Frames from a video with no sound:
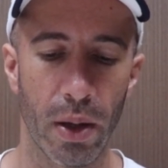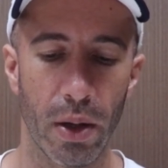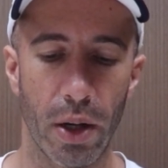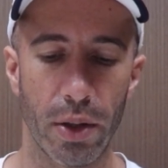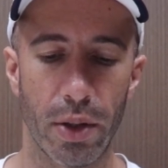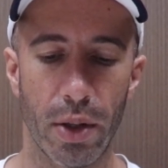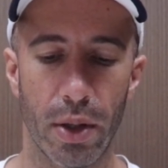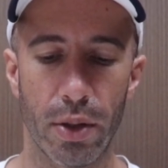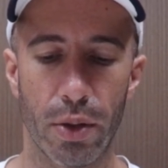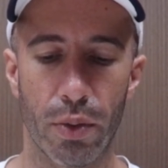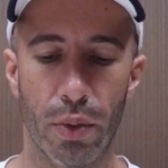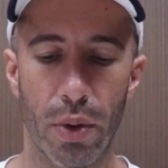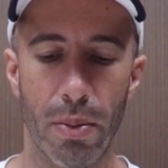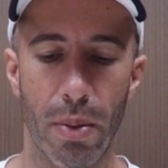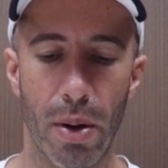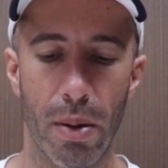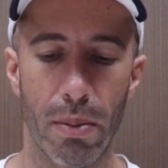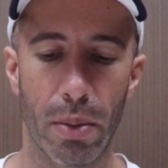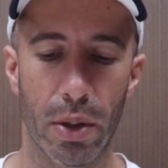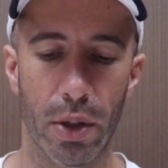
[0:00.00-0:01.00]
It is
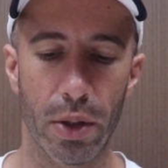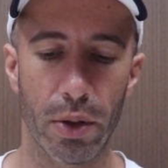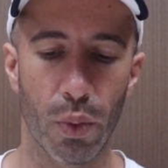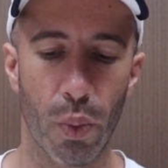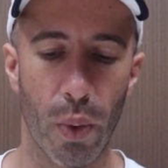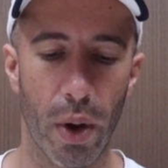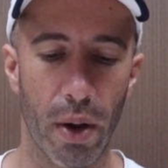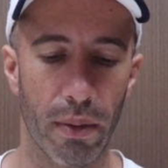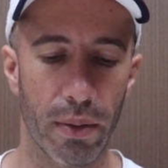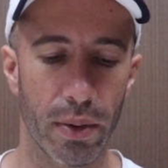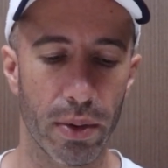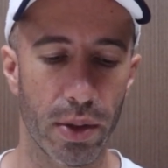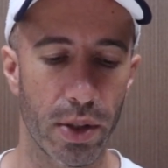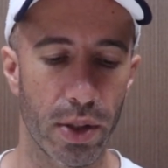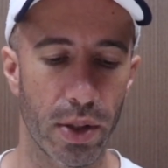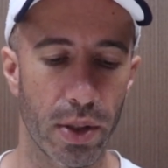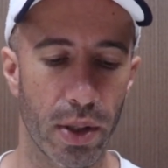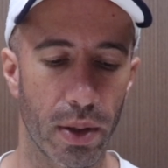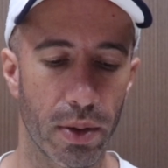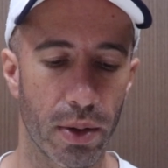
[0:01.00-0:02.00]
remembered with
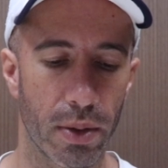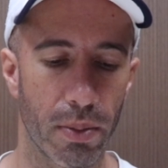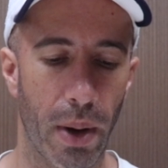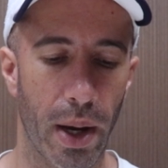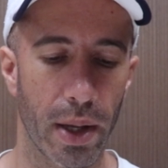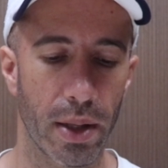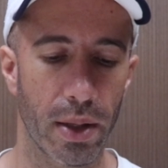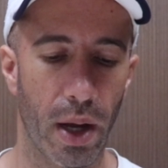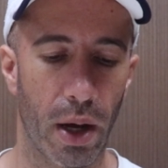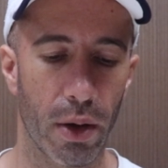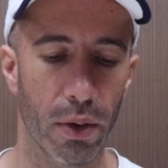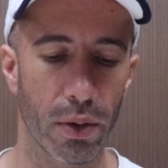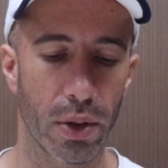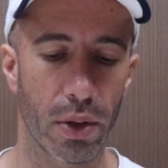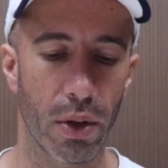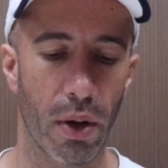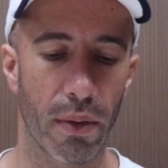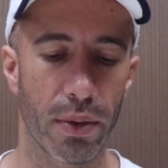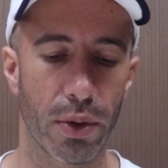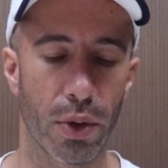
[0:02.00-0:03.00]
distance by
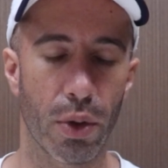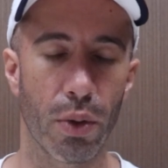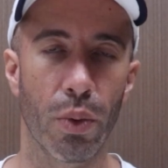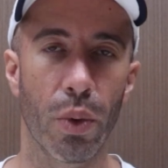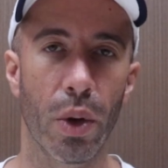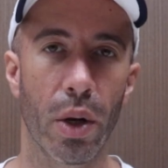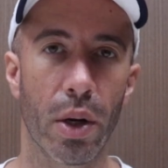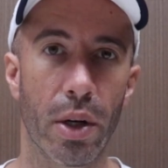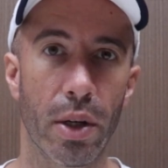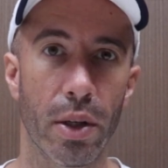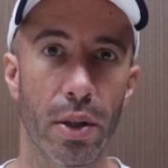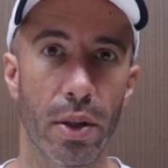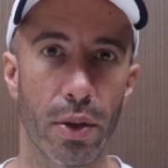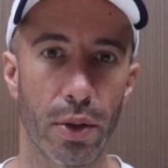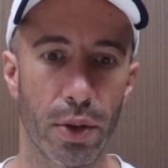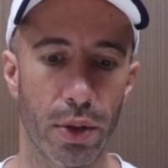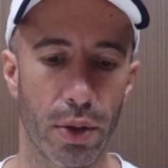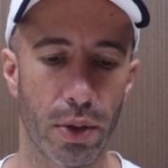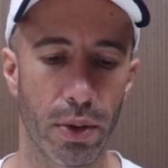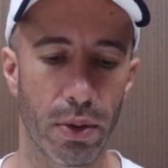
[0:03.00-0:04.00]
thousands of school
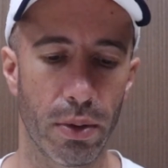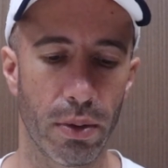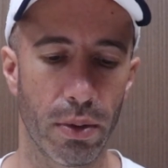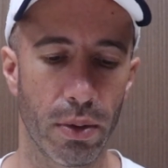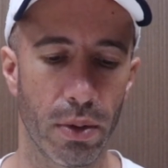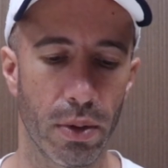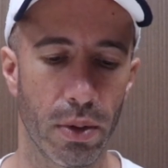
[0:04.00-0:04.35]
learners,